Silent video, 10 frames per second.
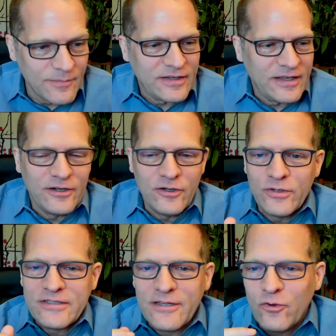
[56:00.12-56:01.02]
kind of
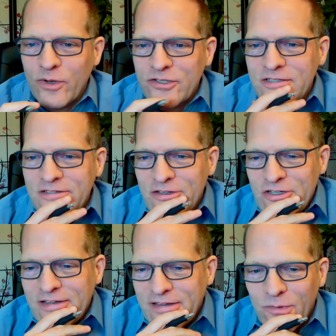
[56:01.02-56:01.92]
noticing in the questions in the
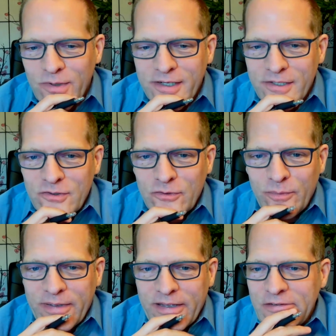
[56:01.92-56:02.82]
chat that I wanted to circle
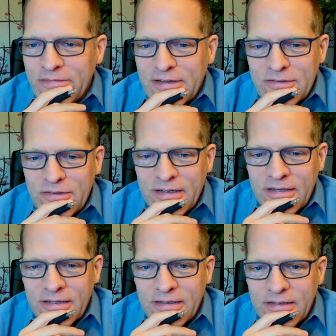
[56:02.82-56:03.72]
back to, if that's okay.